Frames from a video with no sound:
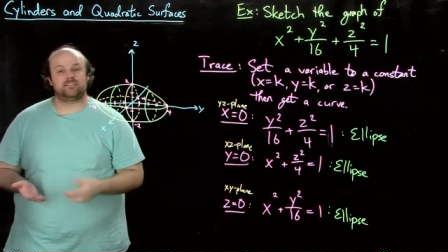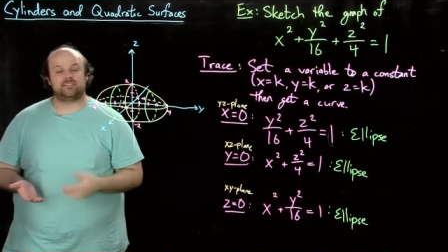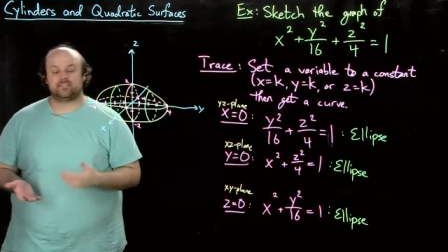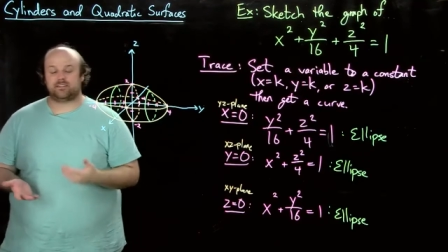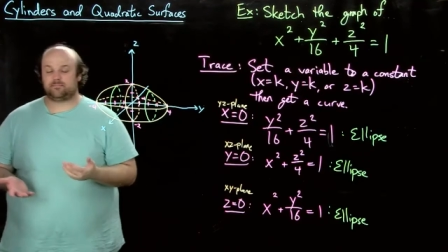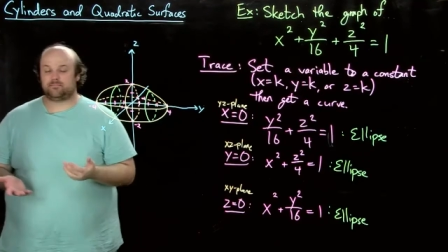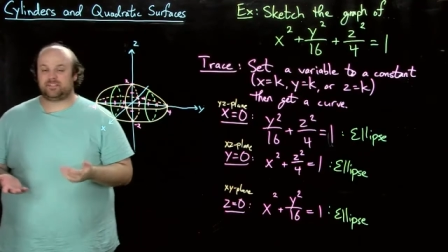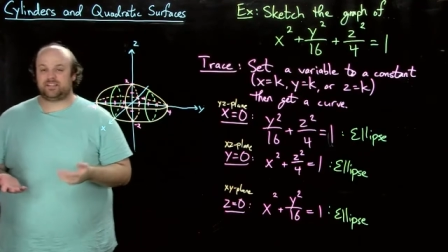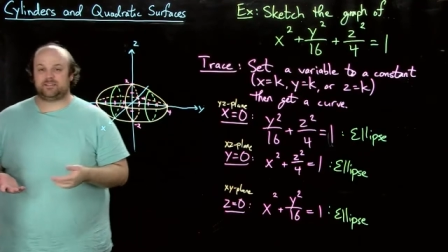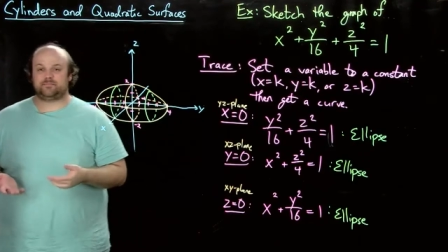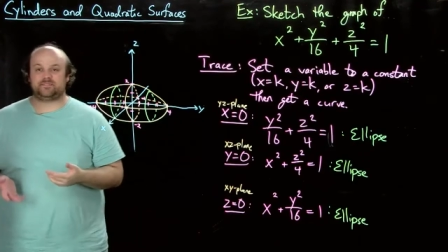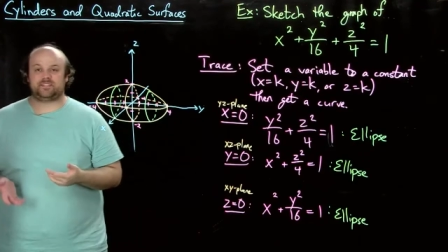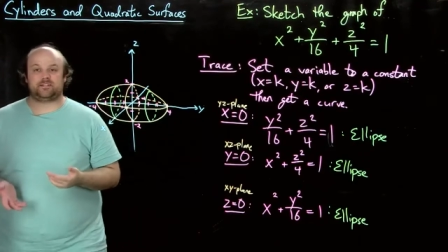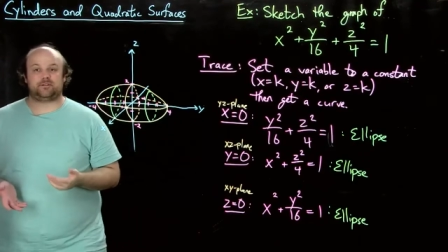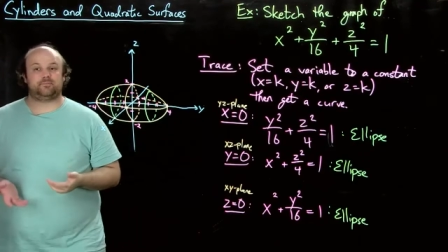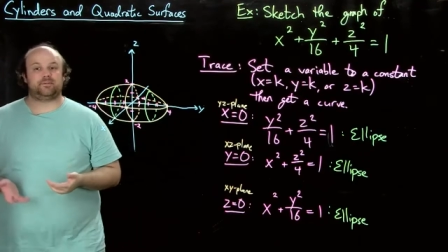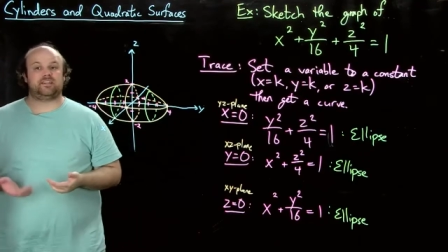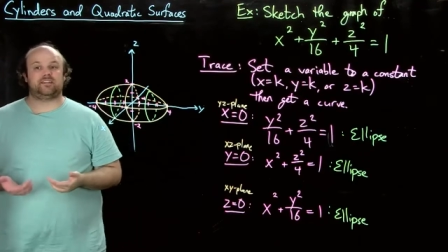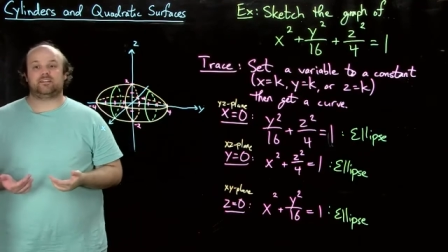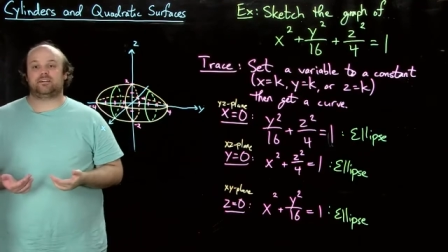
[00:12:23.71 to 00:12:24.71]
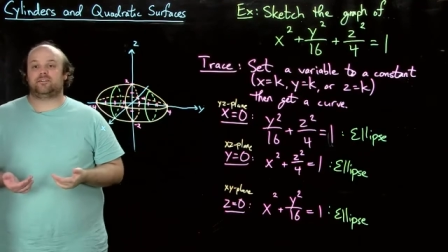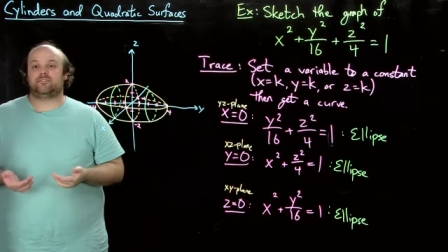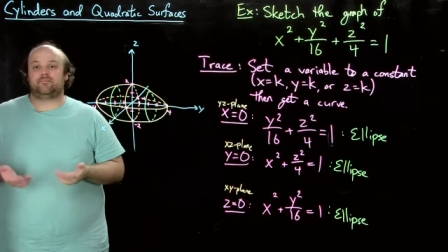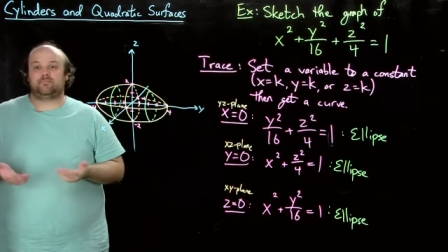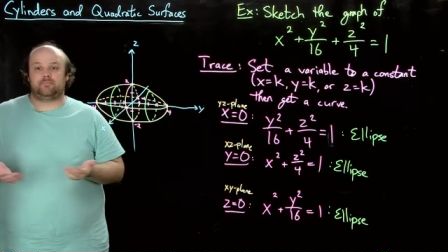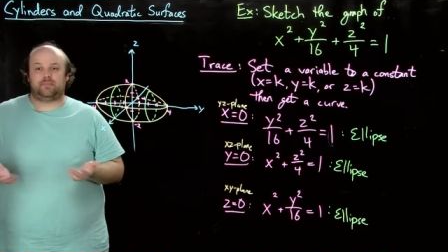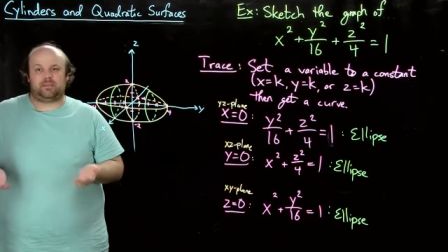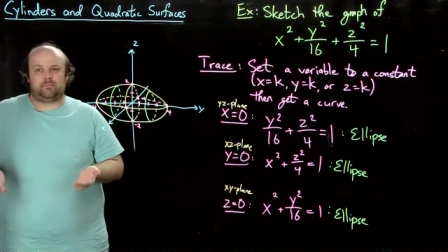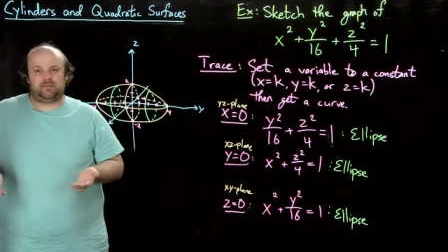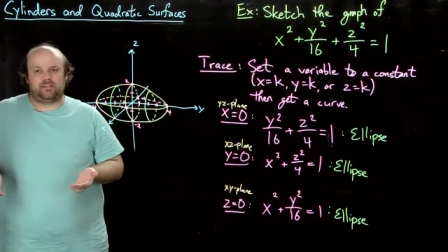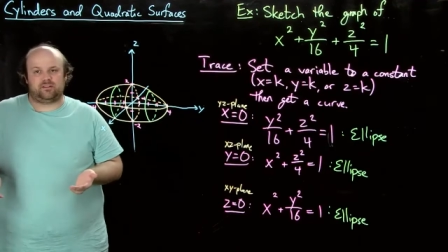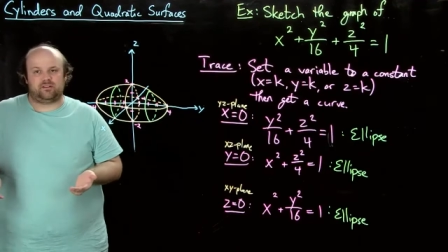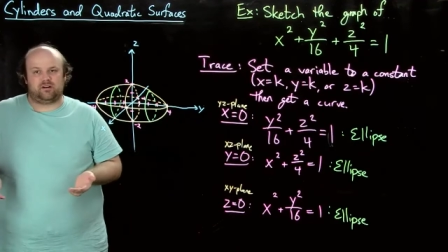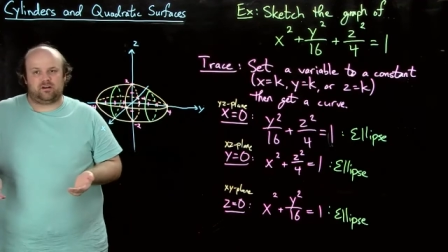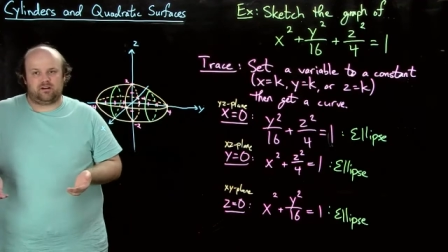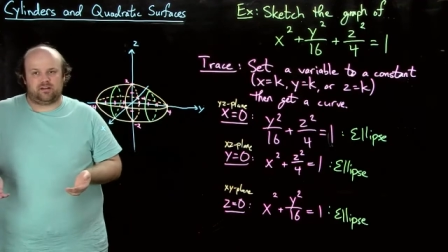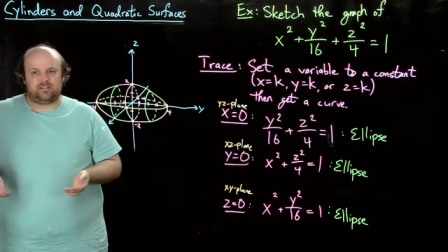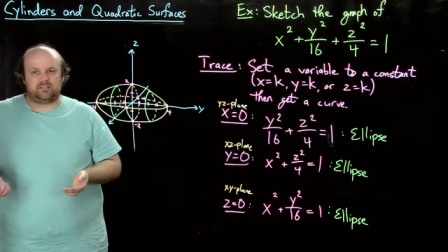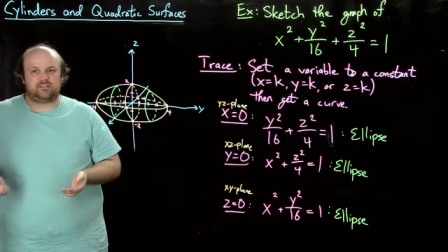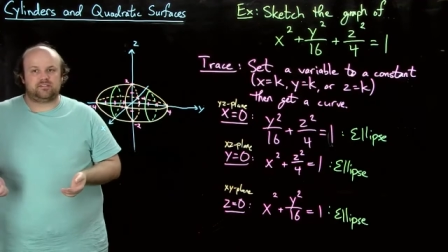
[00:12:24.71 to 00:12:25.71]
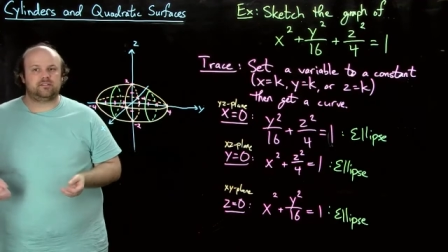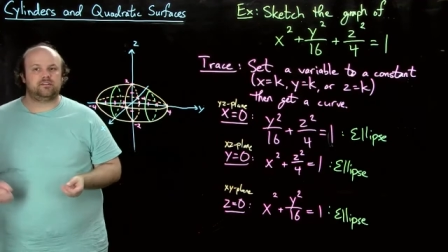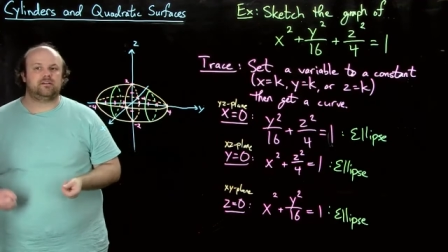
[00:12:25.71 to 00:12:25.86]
Sometimes that'll be enough, maybe not.